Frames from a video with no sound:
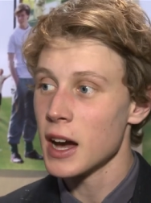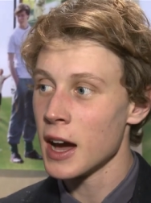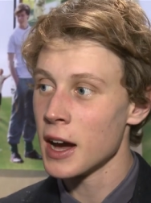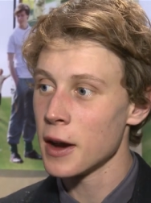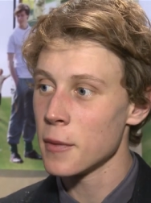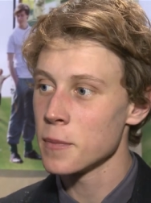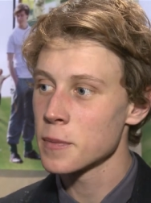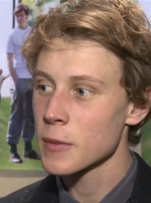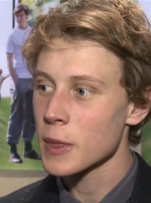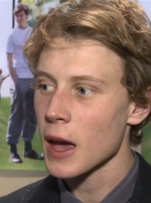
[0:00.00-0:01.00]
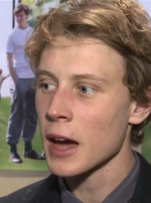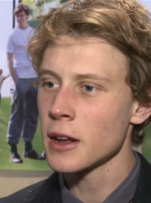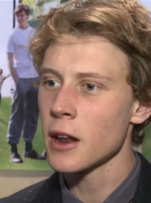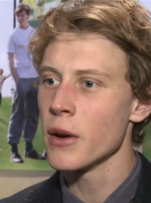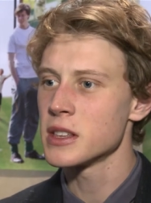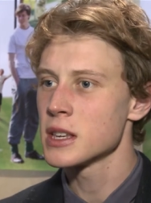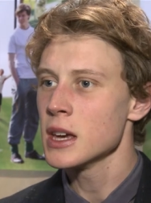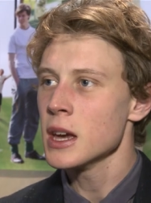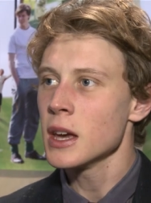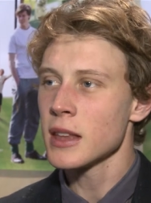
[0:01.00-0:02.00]
Um, and I know it's,
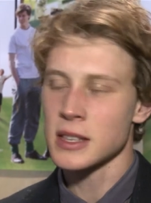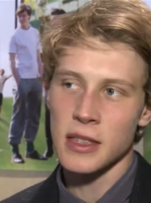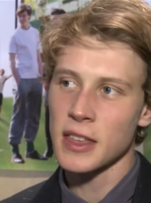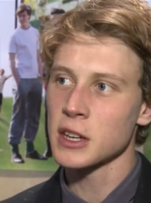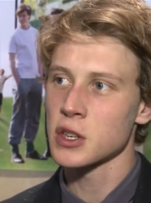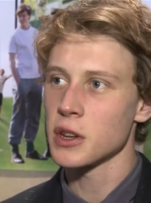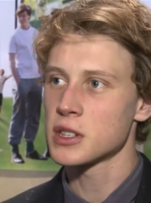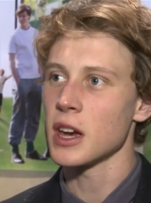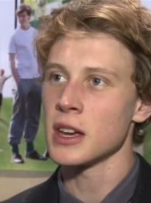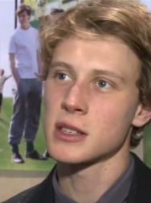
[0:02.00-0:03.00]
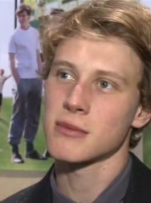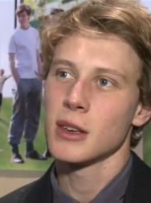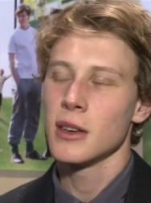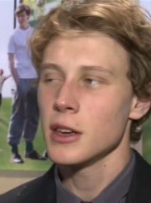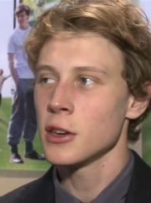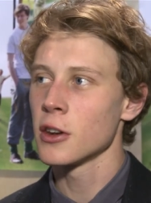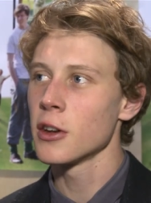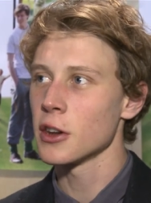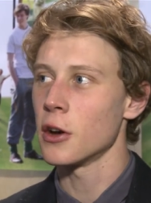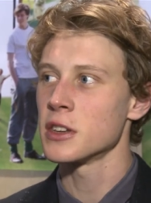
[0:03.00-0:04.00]
that's the thing, is on a, it's, you can
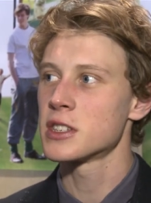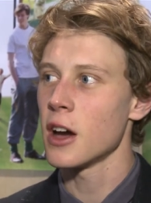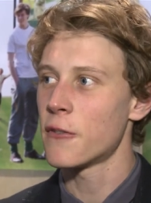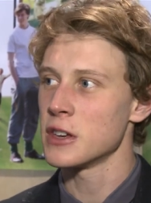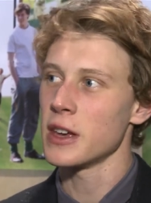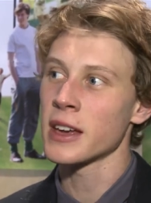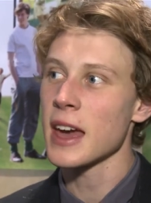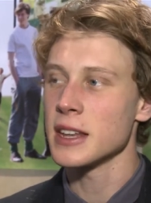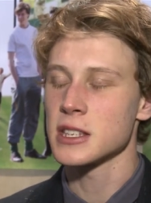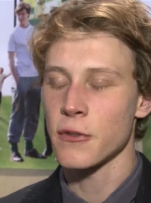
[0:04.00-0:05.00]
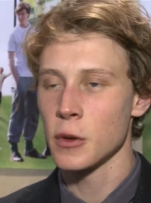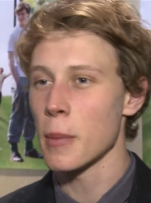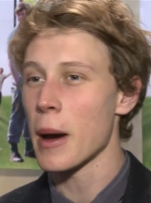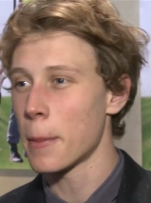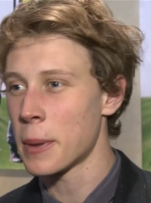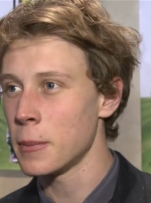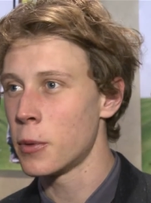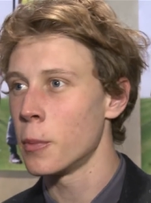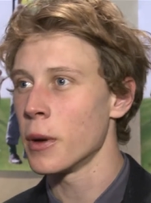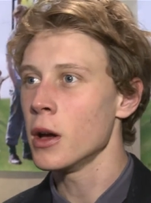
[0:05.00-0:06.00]
look at it on a surface, again, it's a film about
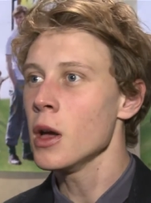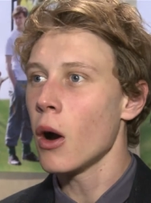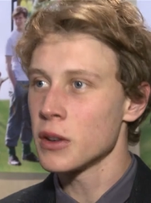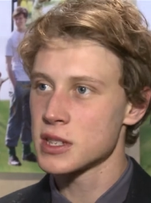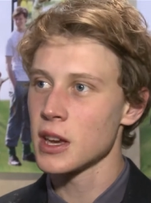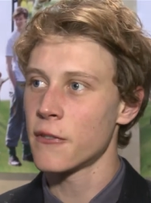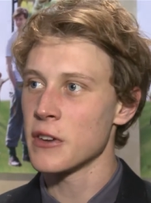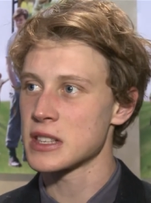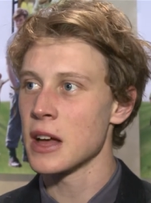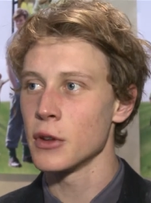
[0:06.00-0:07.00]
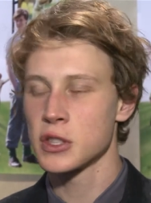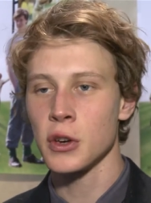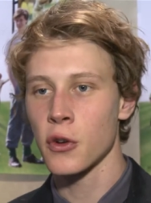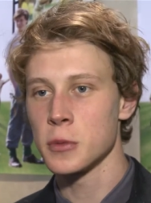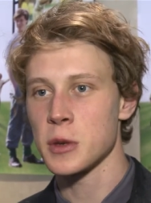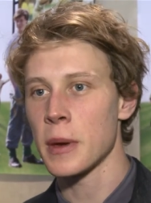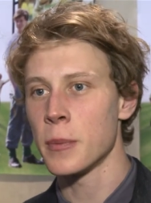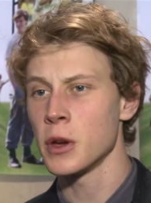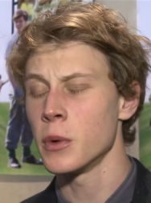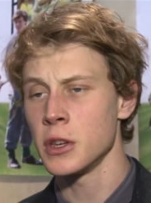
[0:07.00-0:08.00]
people, but on a surface level, two groups of
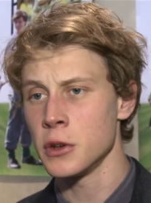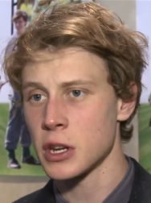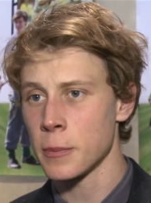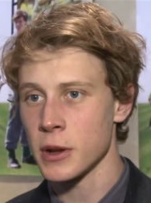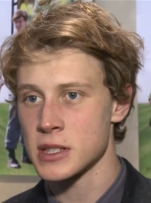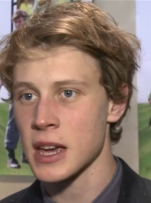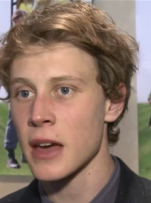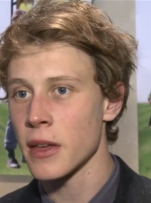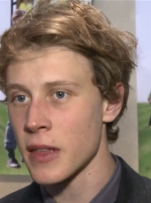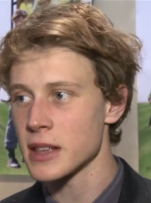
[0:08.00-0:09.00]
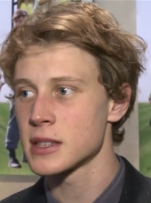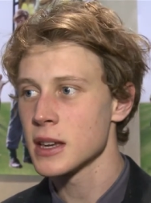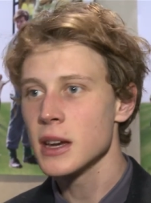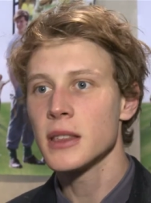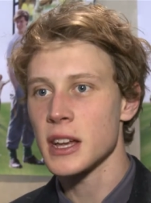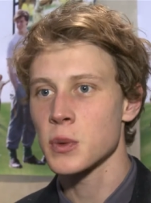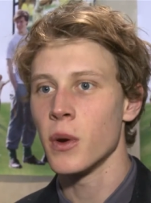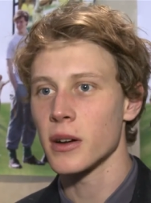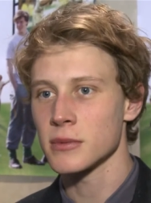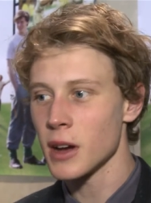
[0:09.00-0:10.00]
people you wouldn't usually put together, that's, that's
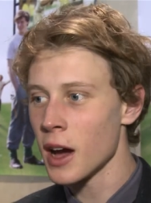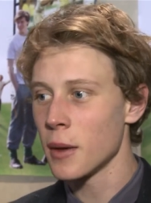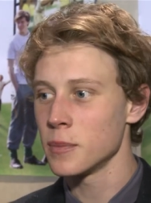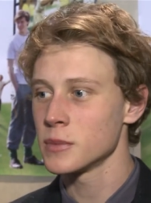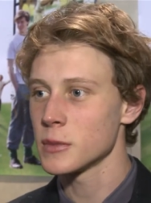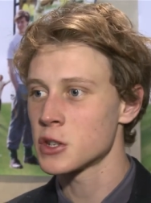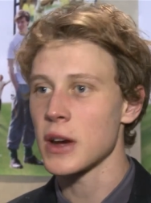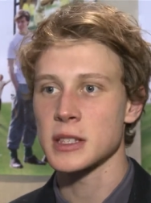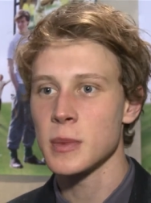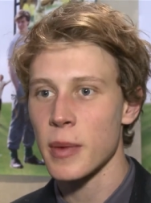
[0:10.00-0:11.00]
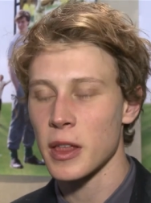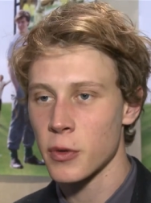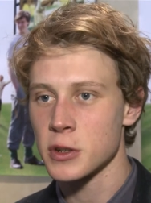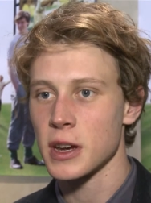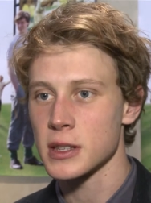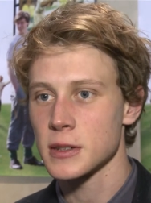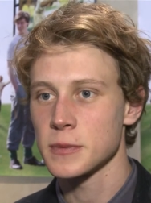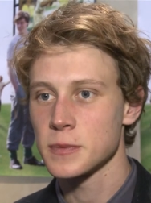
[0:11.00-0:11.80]
what um, attracted me about the project.